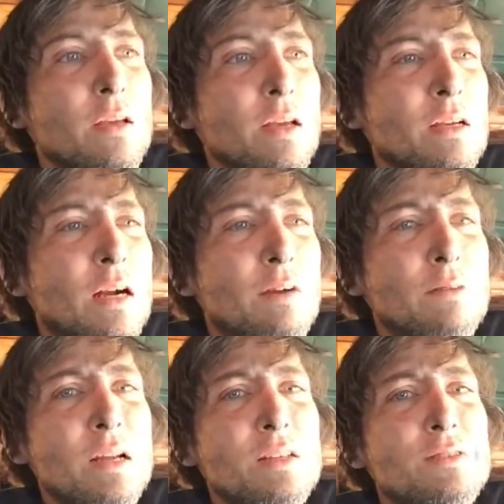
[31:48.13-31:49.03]
And I
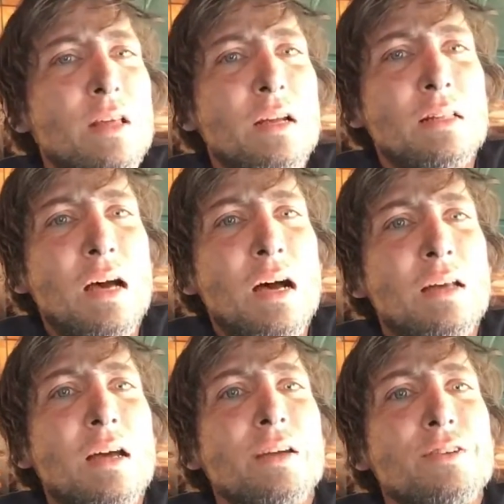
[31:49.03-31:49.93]
run into that a
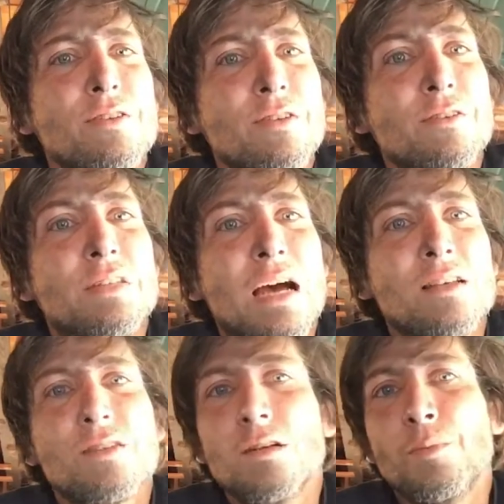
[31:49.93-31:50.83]
lot. I used to do
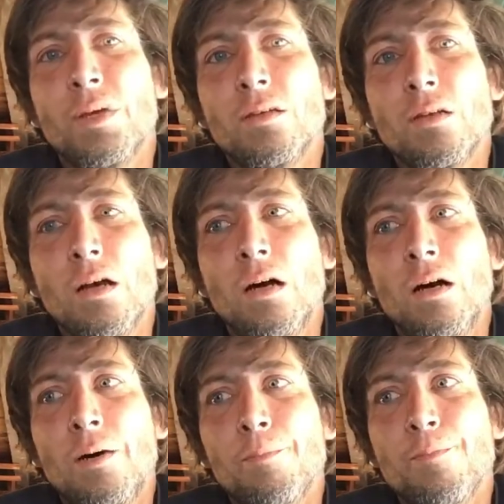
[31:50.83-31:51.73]
taxidermy,
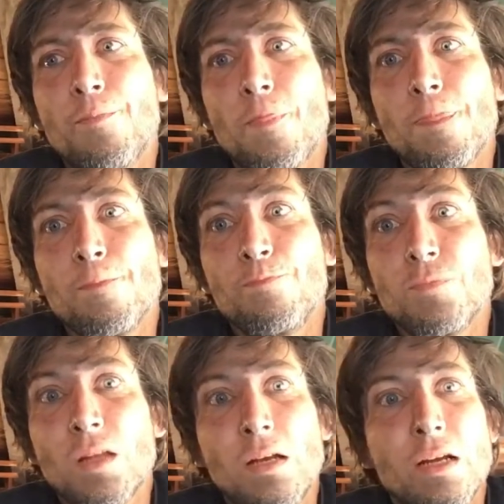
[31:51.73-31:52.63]

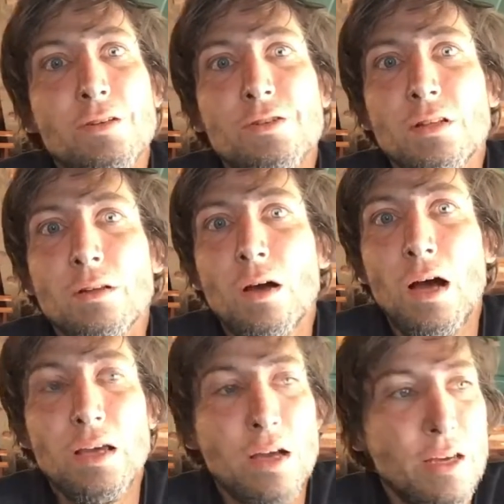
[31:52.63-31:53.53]
and I used
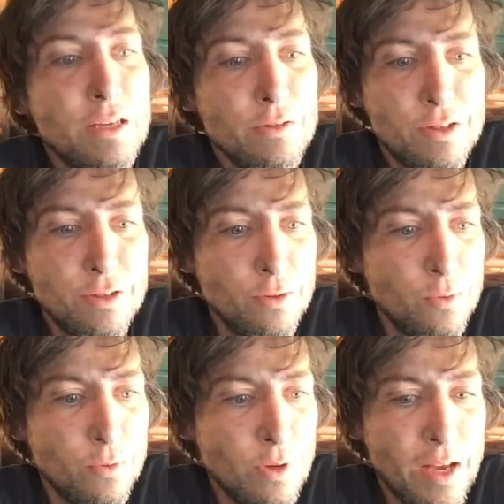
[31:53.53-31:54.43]

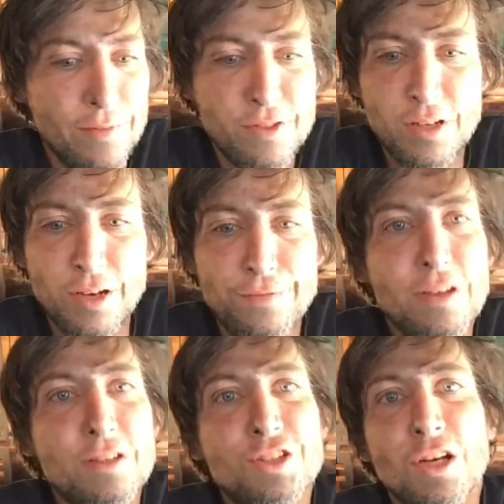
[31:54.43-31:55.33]
to have stuff
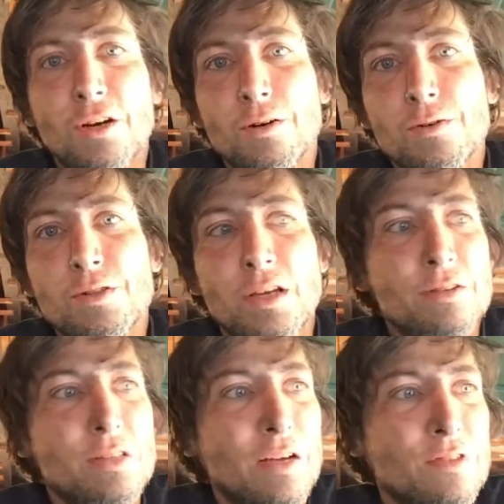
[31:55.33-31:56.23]
in shows. I
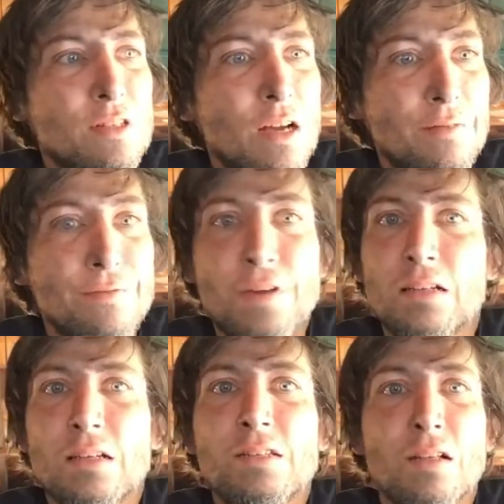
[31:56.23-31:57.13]
used to have in
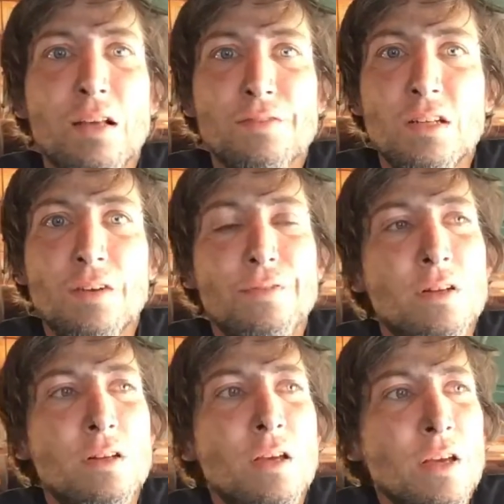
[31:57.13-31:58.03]
fact, I still have stuff
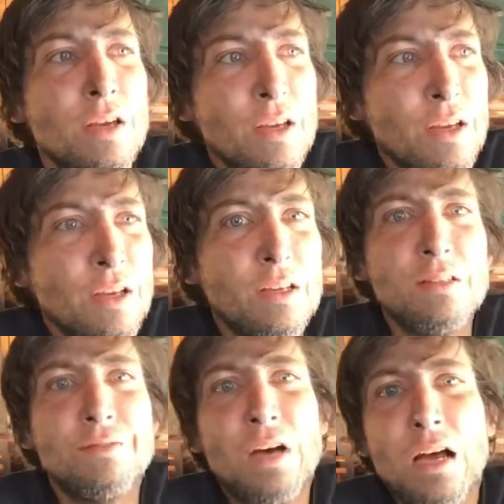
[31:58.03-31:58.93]
in
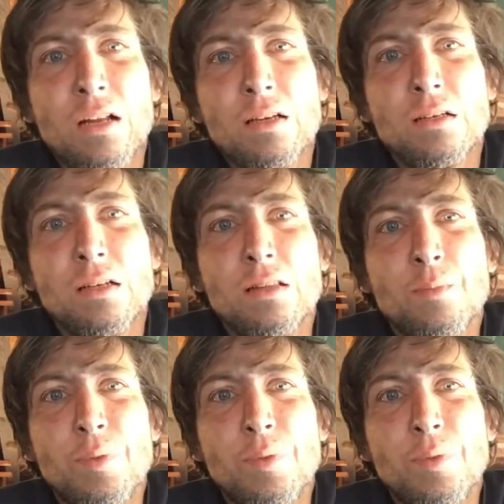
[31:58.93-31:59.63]
Nevada in the